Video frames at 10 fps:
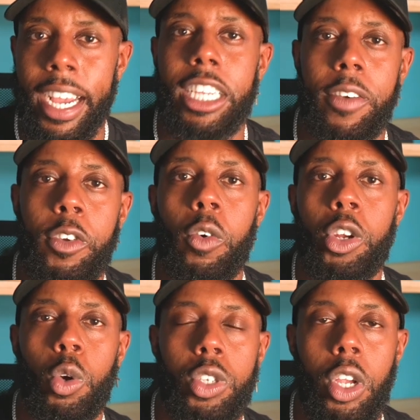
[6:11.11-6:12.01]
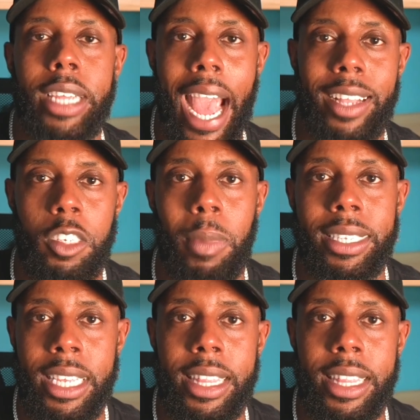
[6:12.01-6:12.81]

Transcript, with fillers: Because if you reduce your taxes by